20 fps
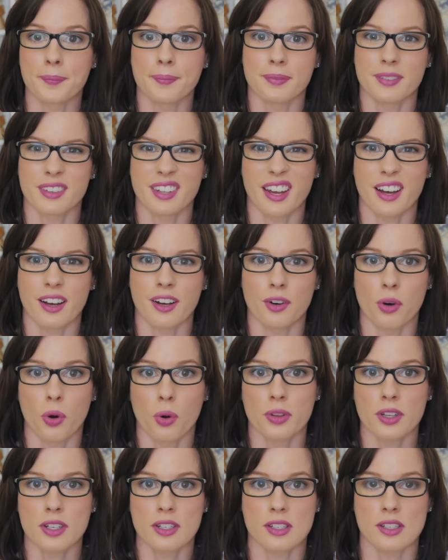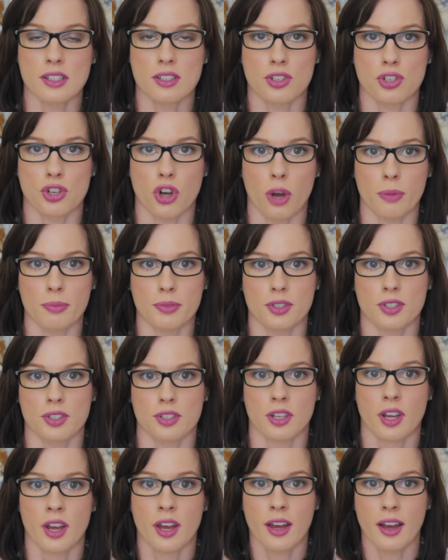Now, all these
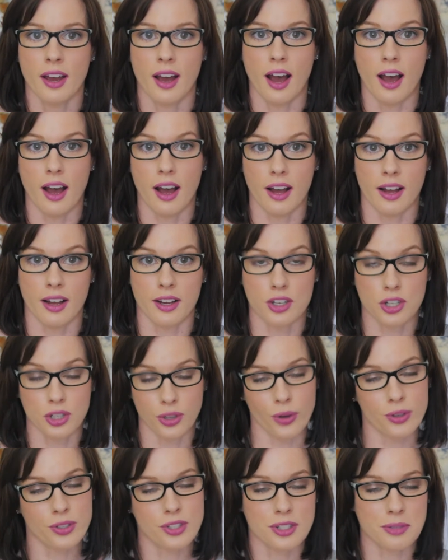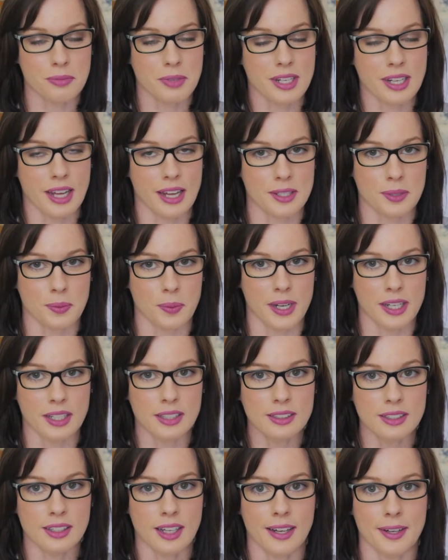shops are close to me as
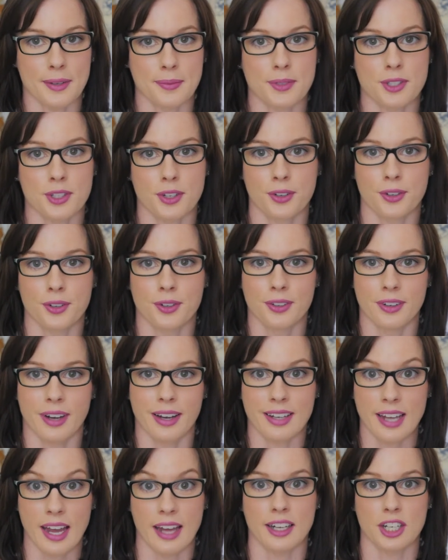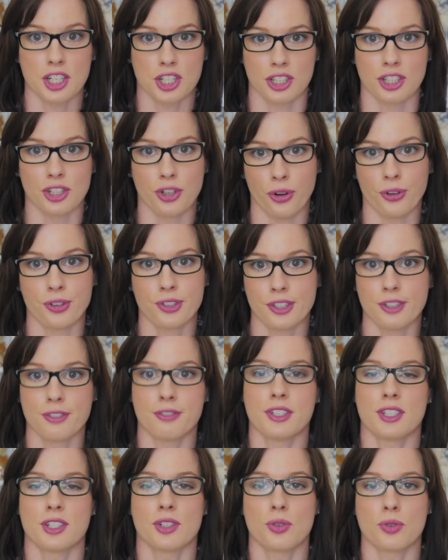well, so I can actually go to the
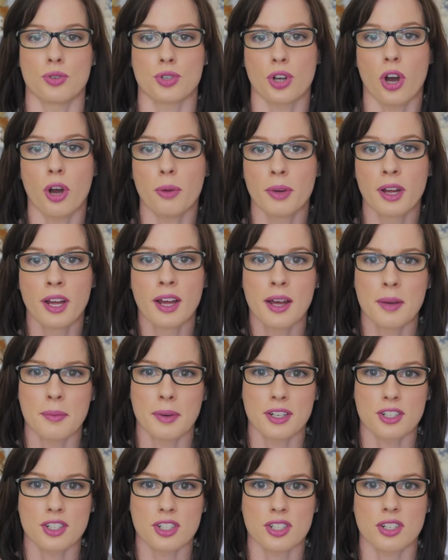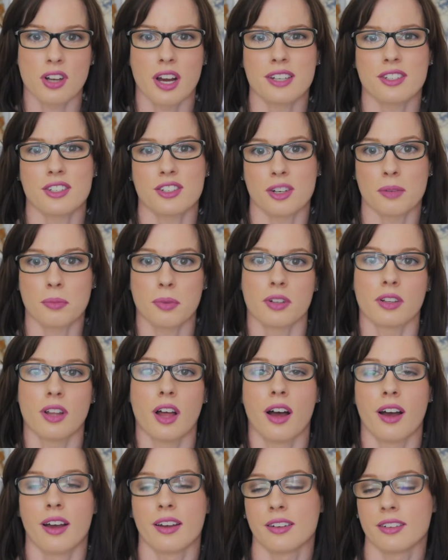physical shop, but it's just nice to jump
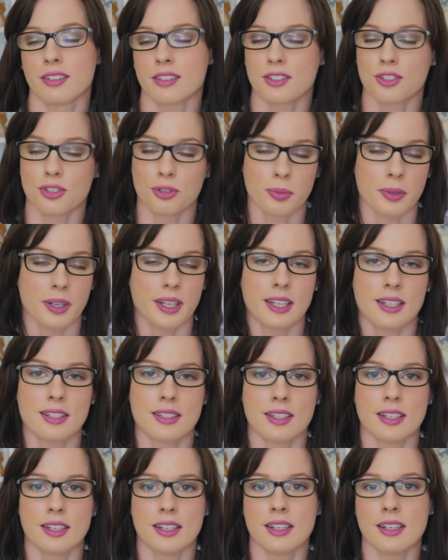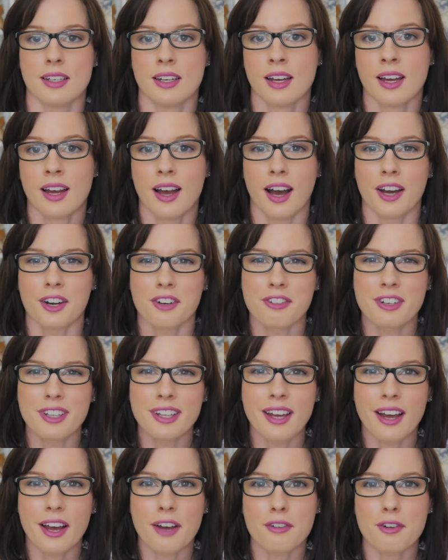online. It's super easy. I don't
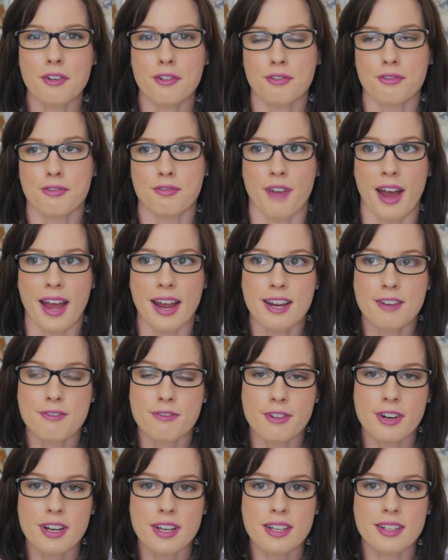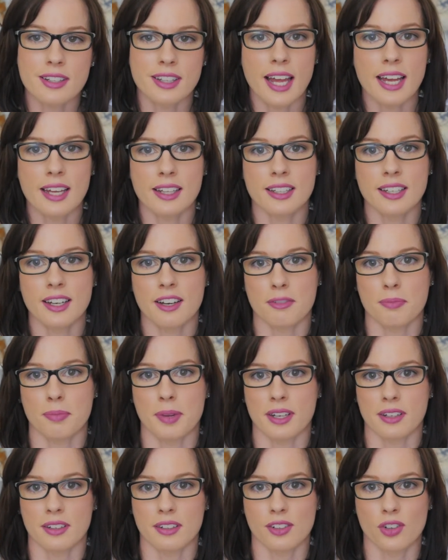really have a favorite. Lately I've
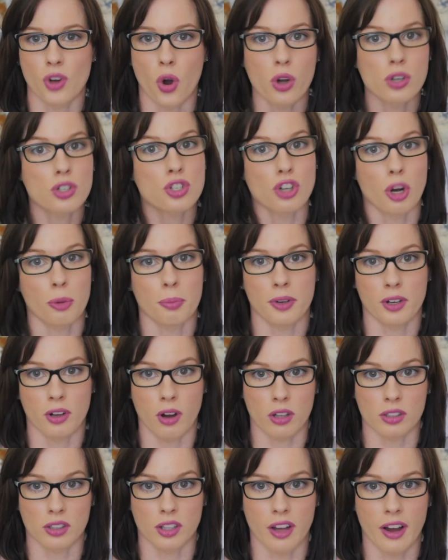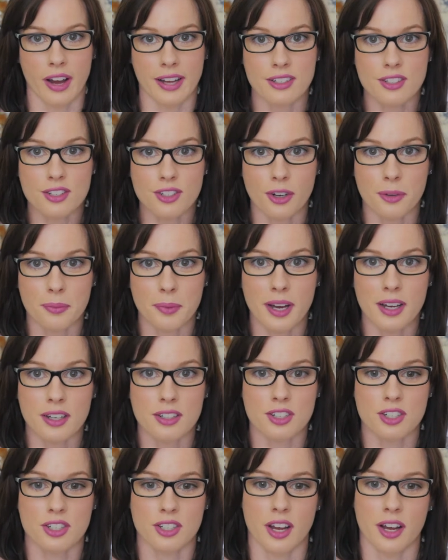been not shopping online so
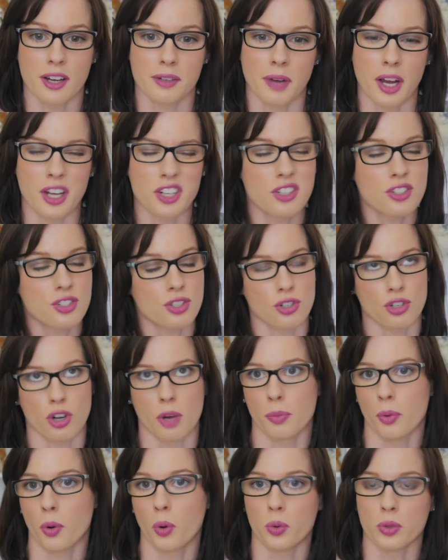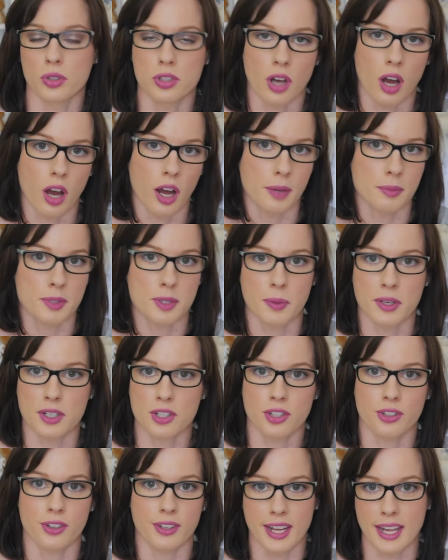much. I used to shop all the time,
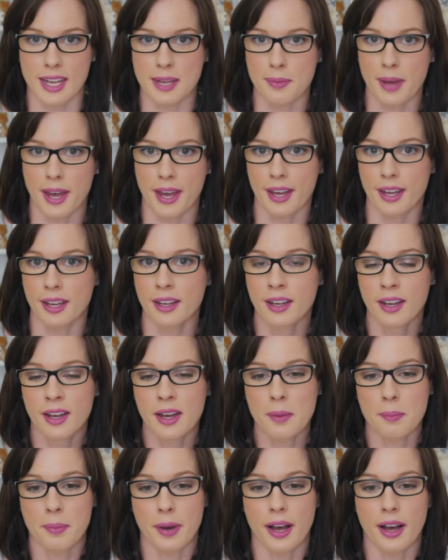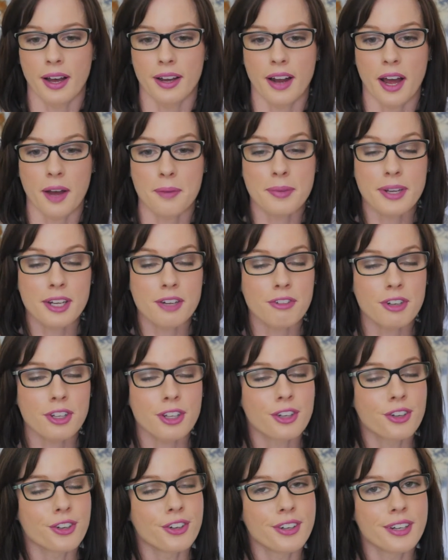especially on eBay, but I'm being
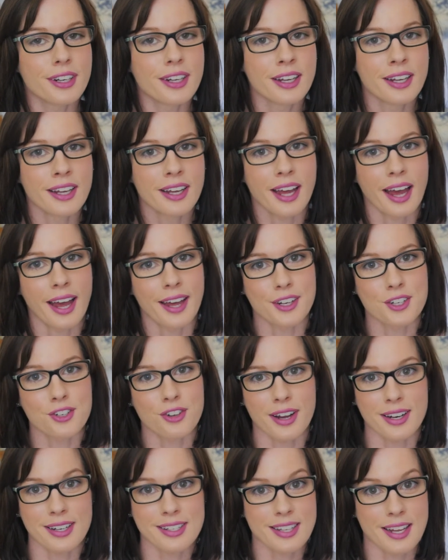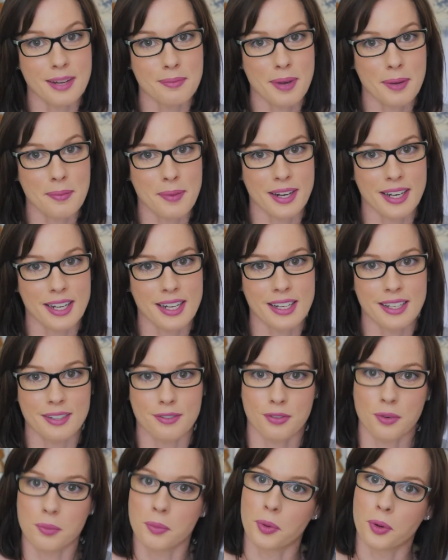really good and trying to save my money
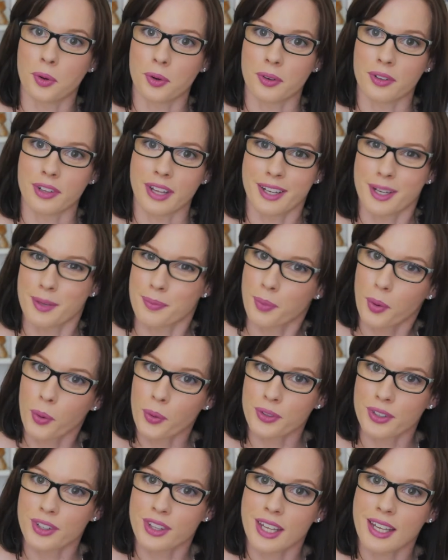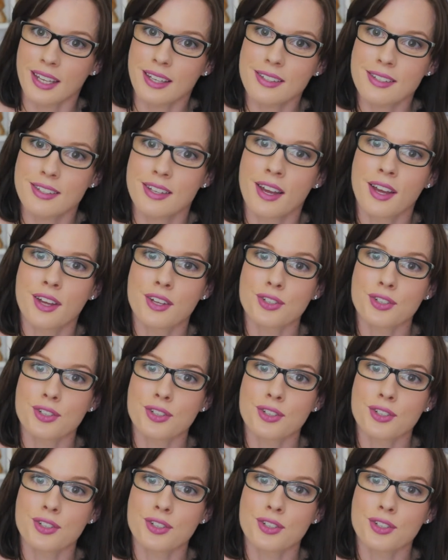for more like important things.